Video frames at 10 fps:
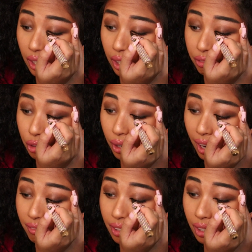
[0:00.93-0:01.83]
if you're
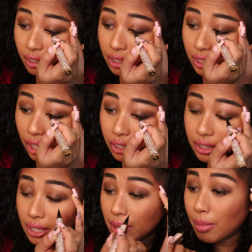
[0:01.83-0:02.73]
having a
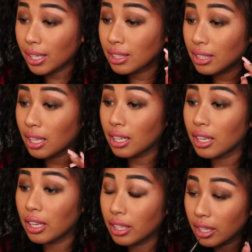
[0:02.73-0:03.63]
scarcity mindset,